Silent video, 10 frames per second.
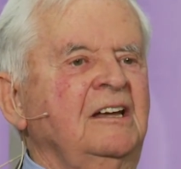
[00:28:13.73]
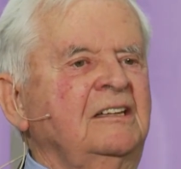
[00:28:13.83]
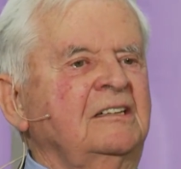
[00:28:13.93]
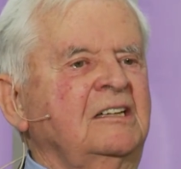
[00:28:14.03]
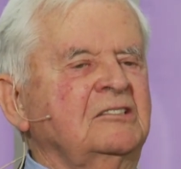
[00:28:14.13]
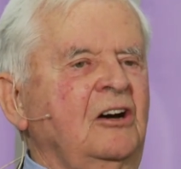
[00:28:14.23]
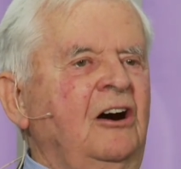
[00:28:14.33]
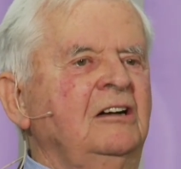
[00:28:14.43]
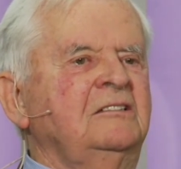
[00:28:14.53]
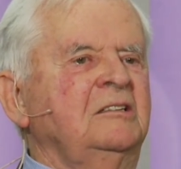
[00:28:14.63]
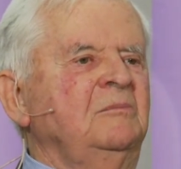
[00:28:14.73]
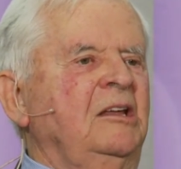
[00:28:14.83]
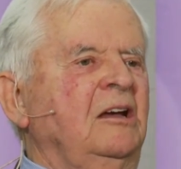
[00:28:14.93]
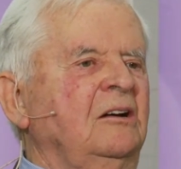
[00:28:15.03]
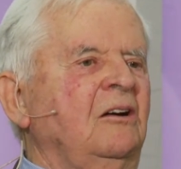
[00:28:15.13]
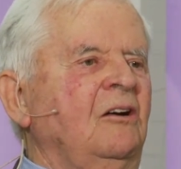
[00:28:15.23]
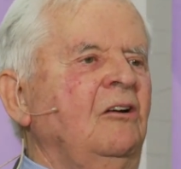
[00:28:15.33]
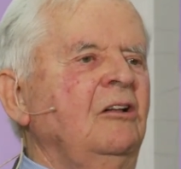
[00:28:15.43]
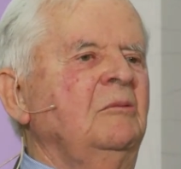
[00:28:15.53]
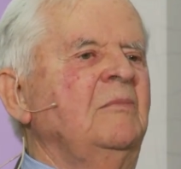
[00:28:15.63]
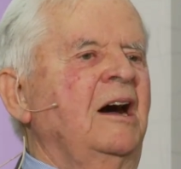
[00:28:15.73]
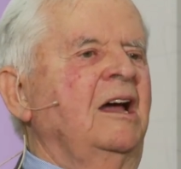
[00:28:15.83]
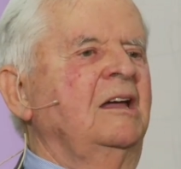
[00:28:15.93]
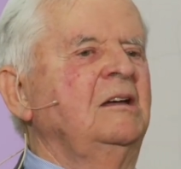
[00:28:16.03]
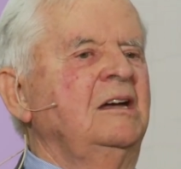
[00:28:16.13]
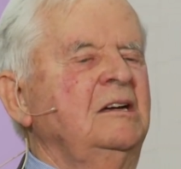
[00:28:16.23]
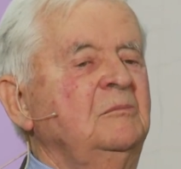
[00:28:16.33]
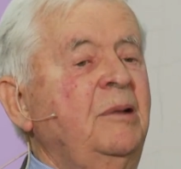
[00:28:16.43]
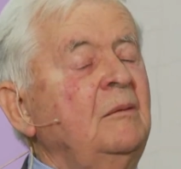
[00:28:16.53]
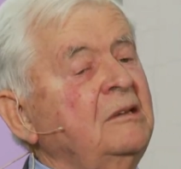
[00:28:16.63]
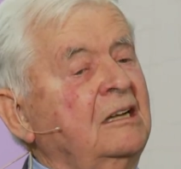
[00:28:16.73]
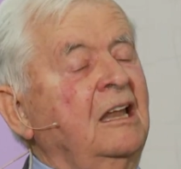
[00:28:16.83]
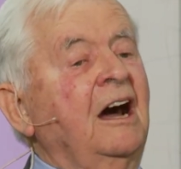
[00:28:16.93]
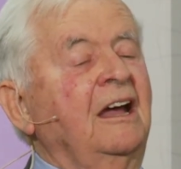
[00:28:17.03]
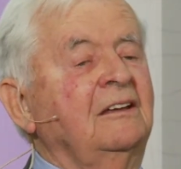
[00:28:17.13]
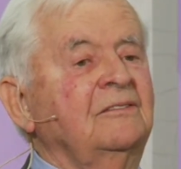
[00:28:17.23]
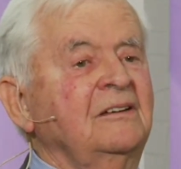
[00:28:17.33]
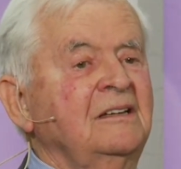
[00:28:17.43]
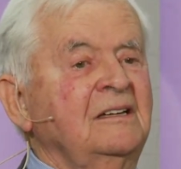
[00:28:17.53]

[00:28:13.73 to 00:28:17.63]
that has haunted me all my public life.